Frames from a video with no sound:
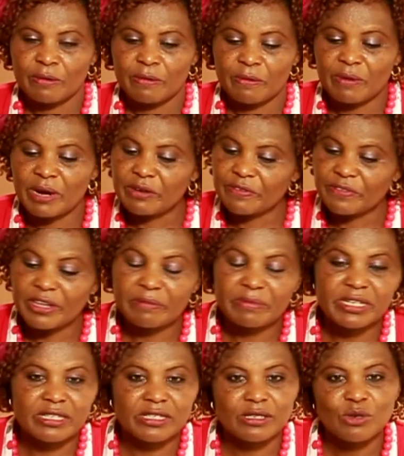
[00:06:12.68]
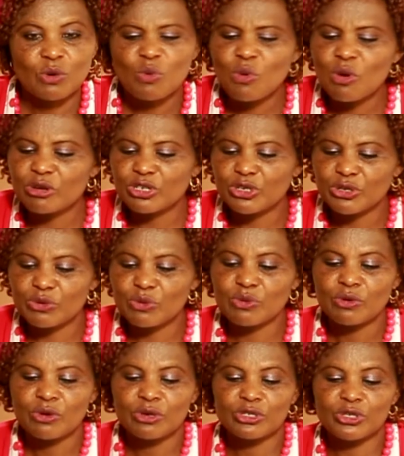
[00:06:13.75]
One of them is, what do
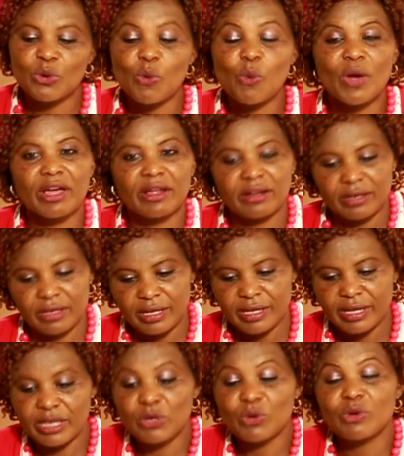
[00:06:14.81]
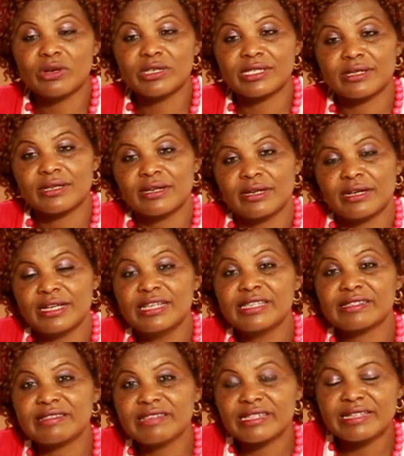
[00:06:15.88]
you do well? And what
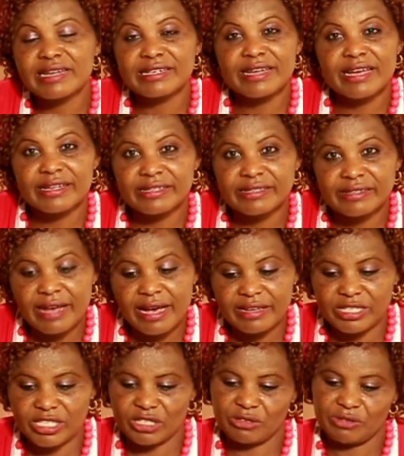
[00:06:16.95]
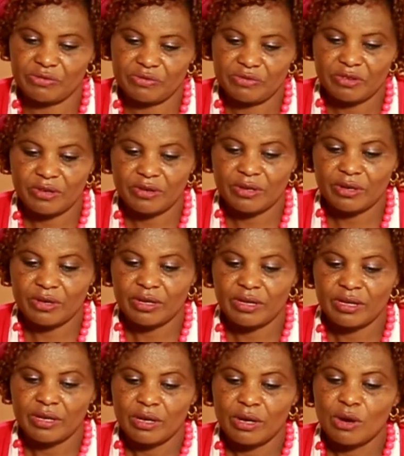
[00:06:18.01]
is this that excites you?
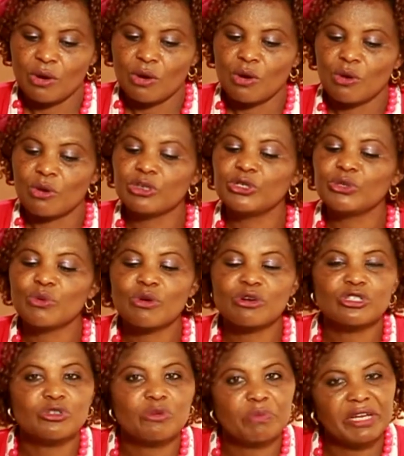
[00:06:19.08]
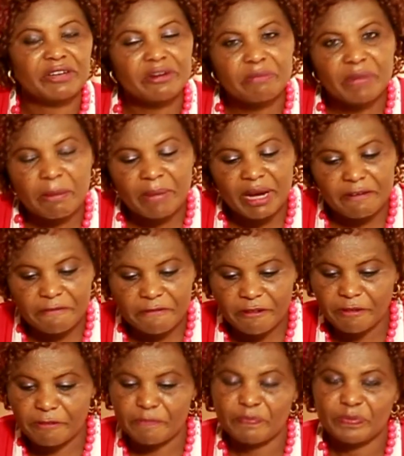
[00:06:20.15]
What do you want to be remembered
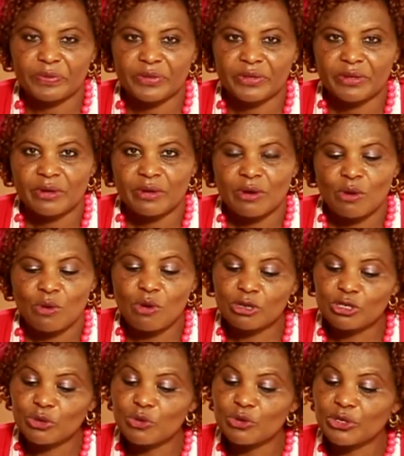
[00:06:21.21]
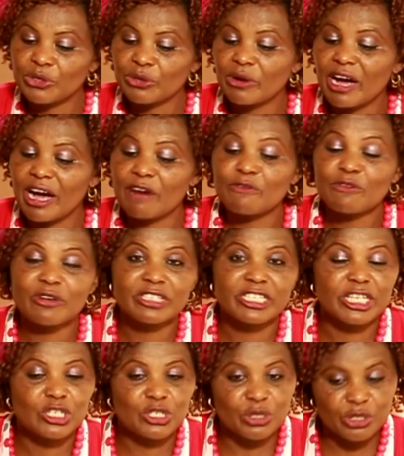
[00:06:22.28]
for? What would you have
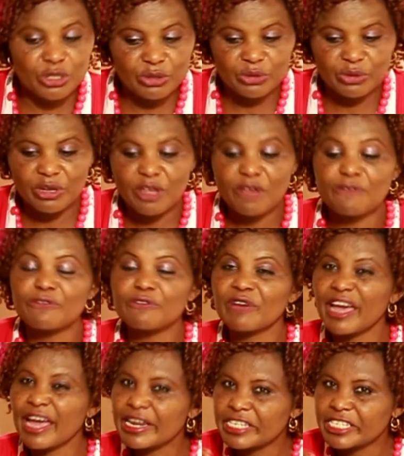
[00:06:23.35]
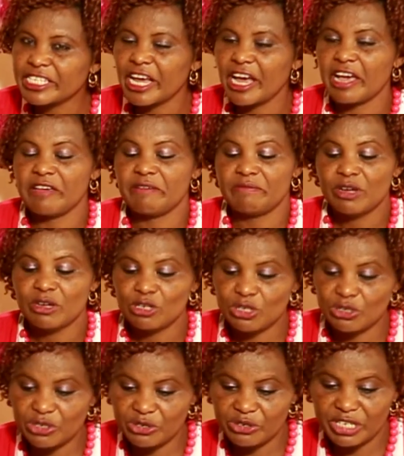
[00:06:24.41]
wanted to do if you had time
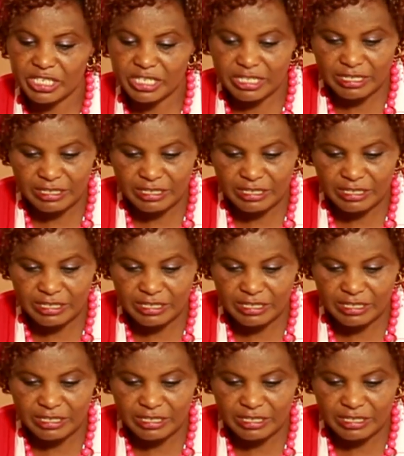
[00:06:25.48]
to do it?